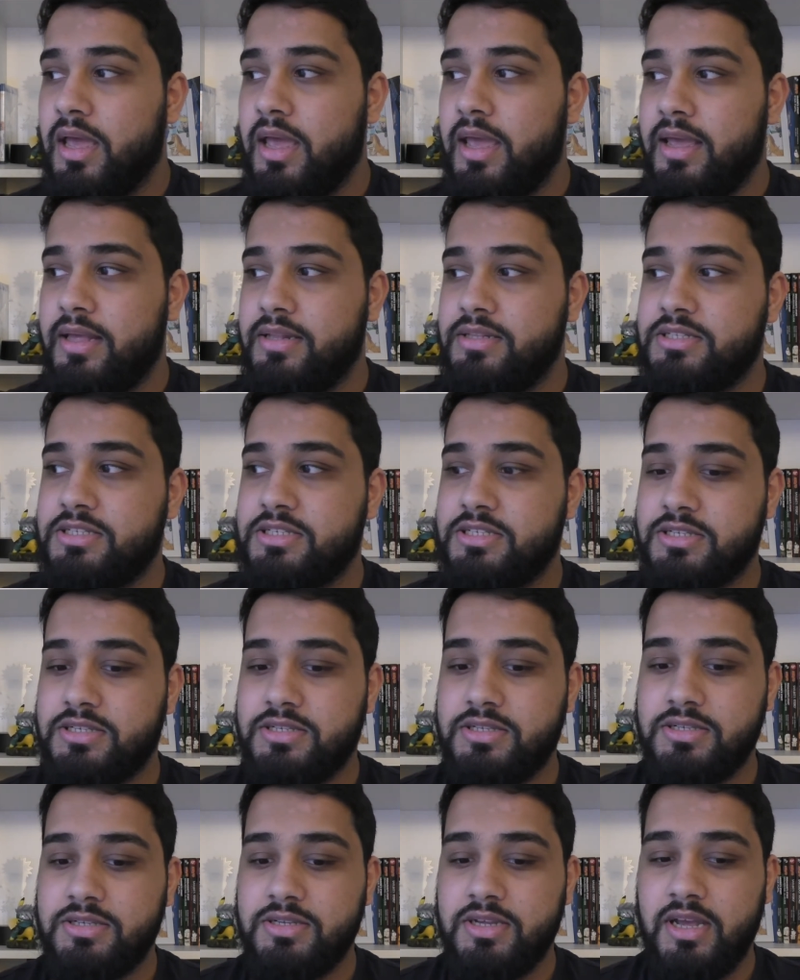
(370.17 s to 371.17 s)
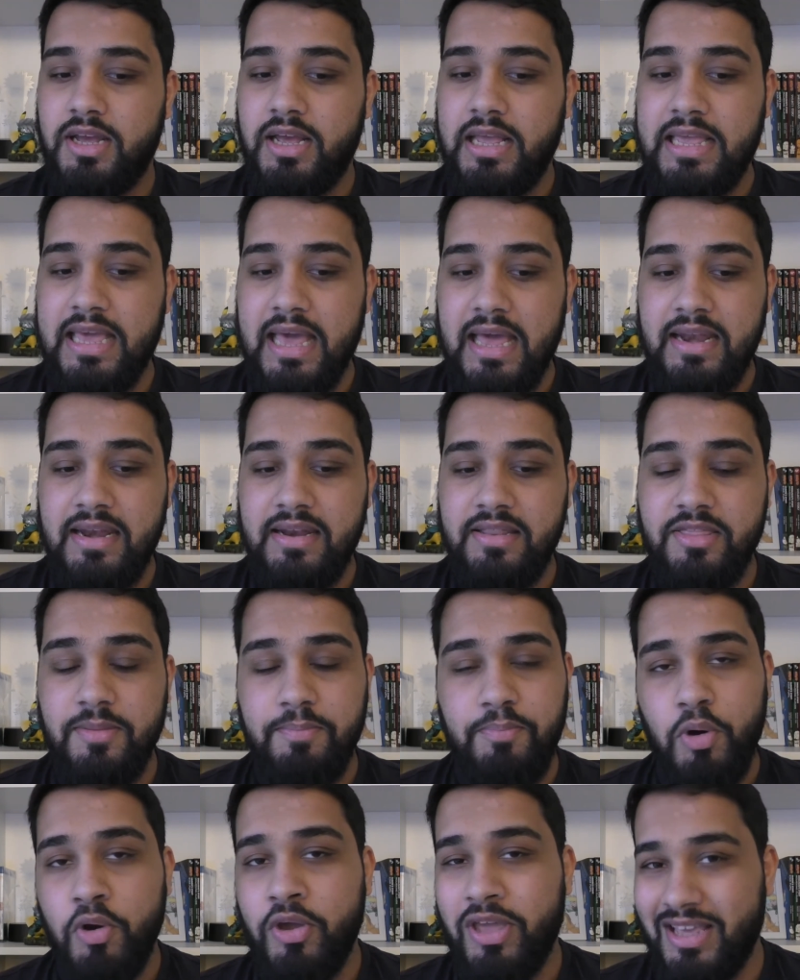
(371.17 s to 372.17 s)
It's, again, the
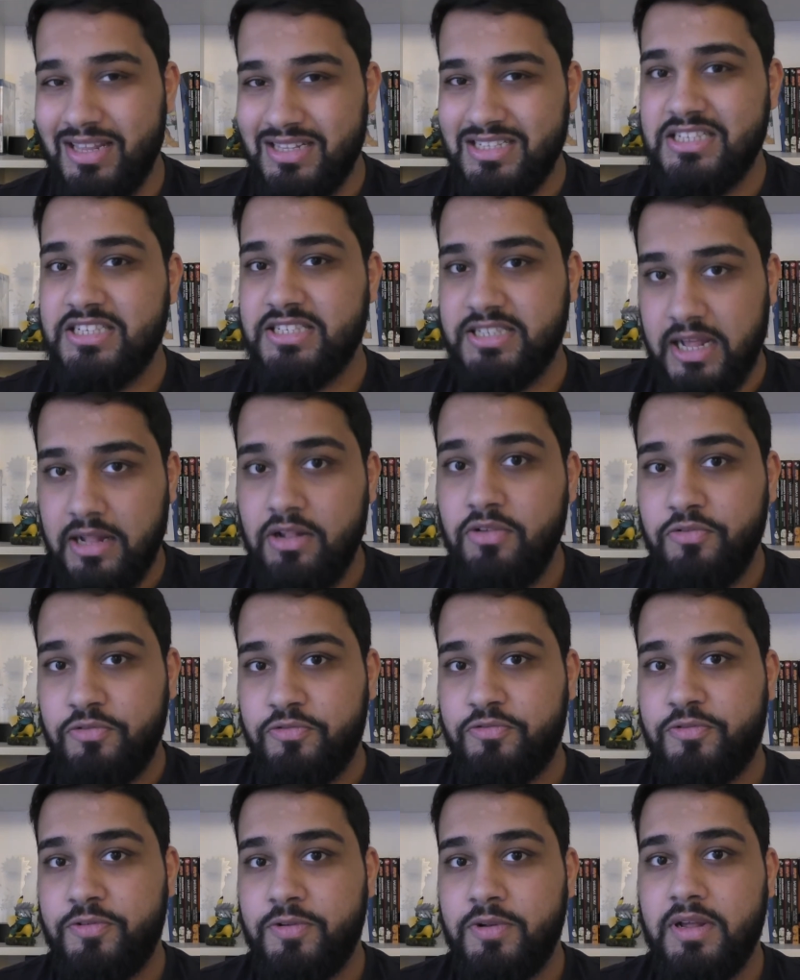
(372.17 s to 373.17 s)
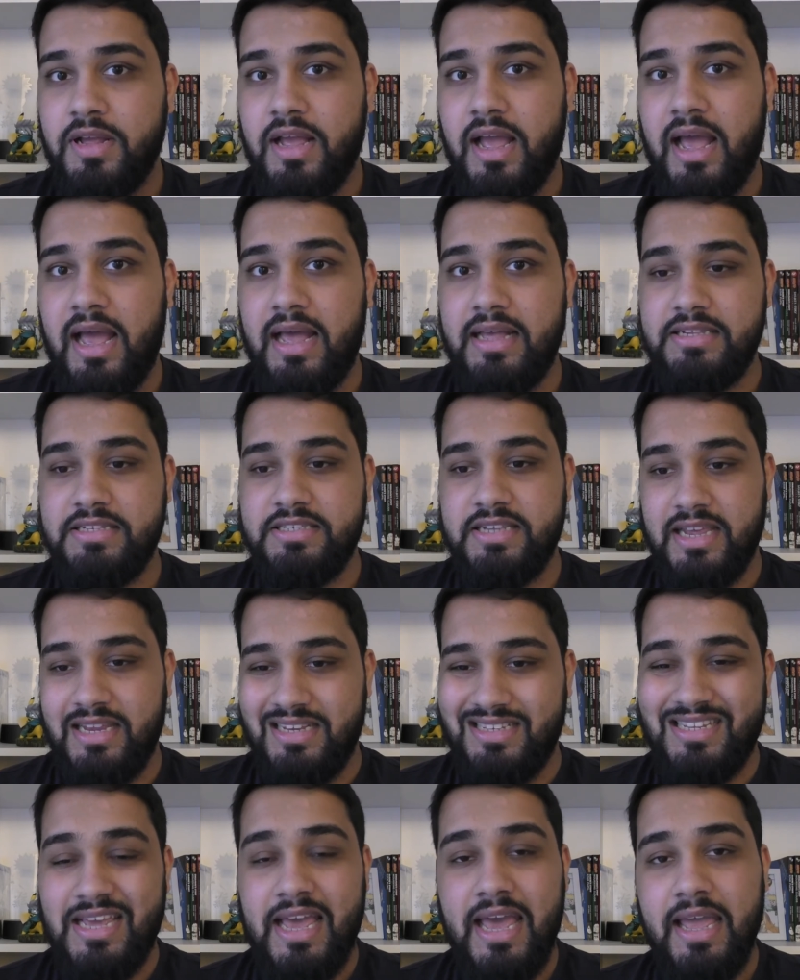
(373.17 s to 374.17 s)
book itself as a
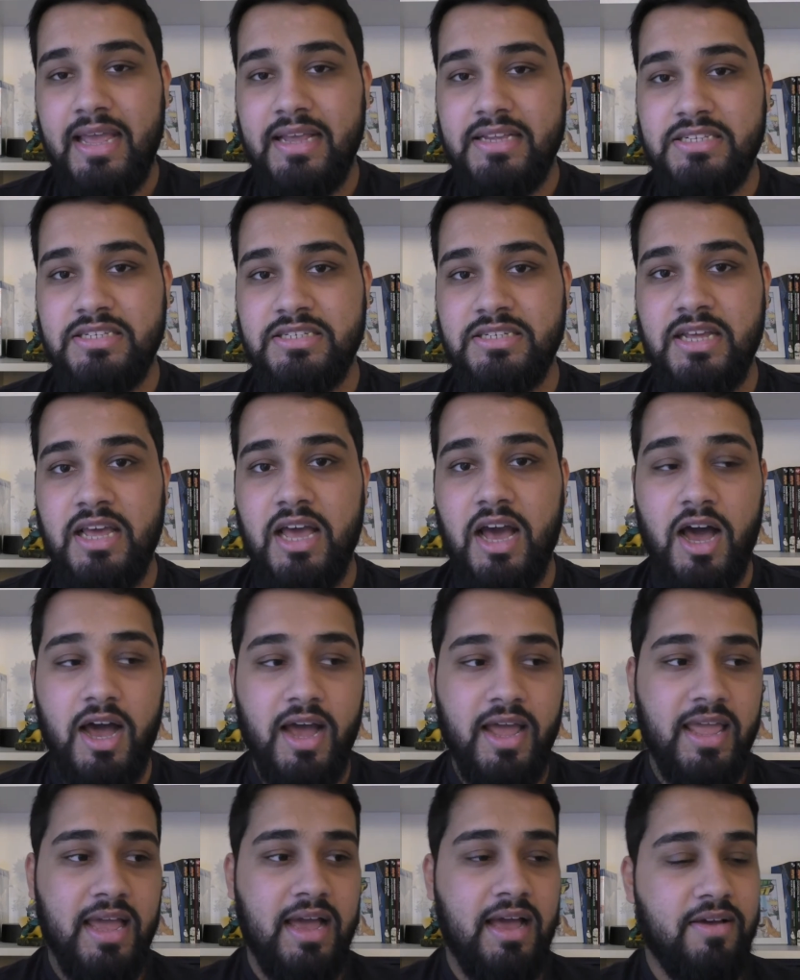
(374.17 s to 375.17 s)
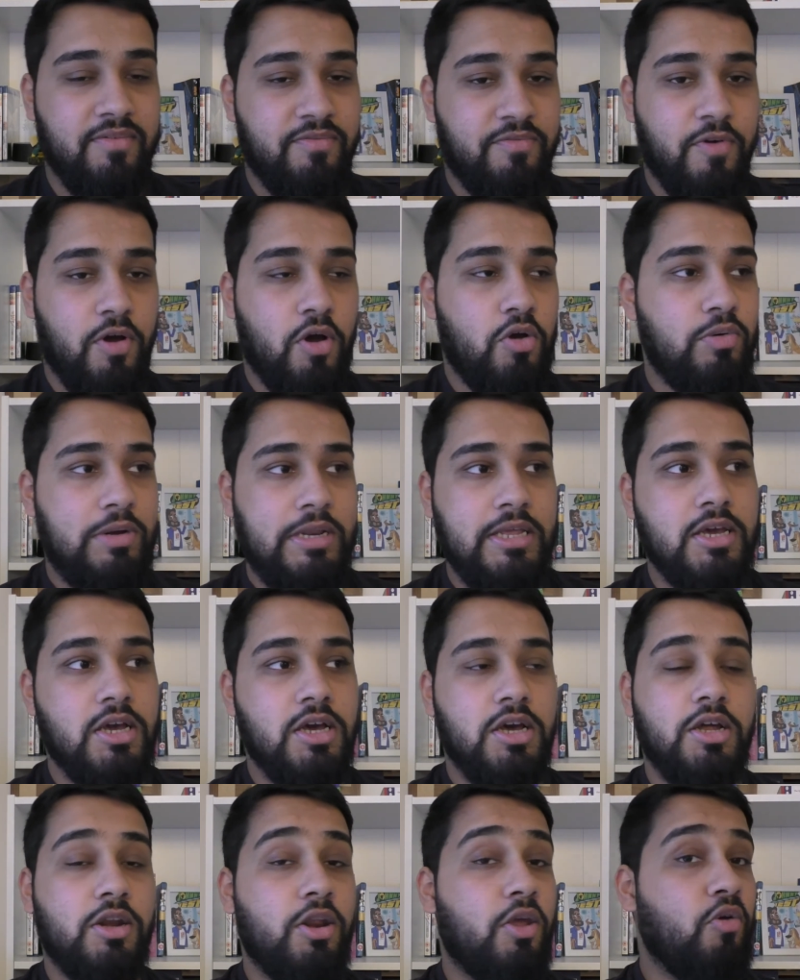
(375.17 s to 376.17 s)
text, I have only
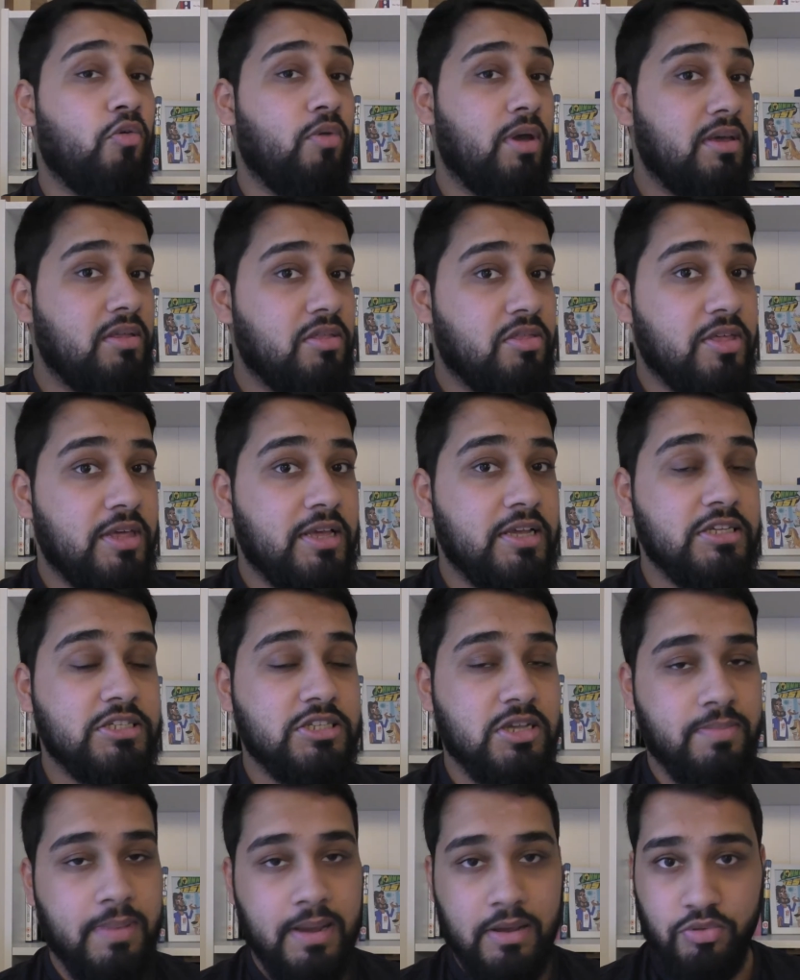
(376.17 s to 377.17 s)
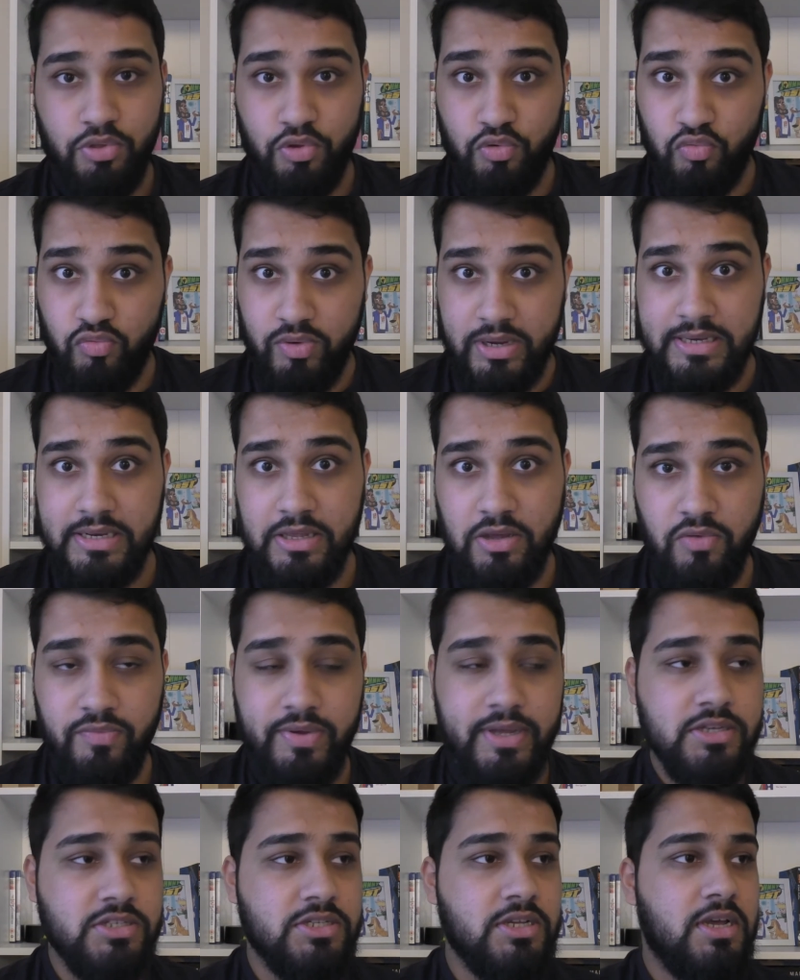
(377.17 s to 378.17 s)
heard great things about the reading of
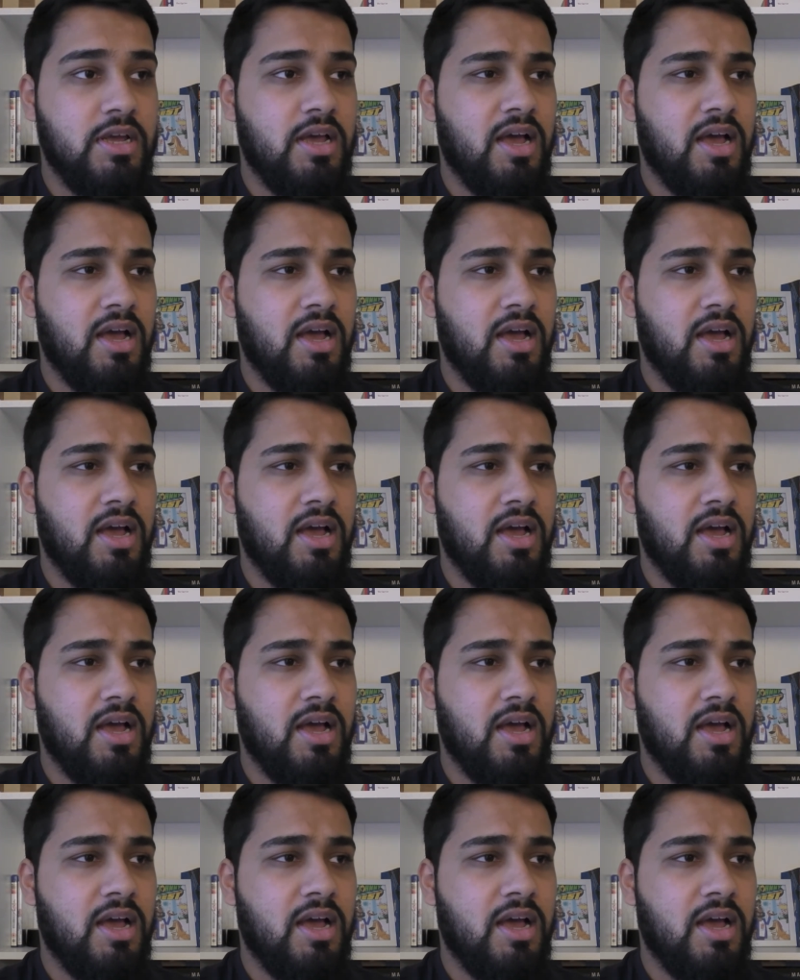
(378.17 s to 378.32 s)
it.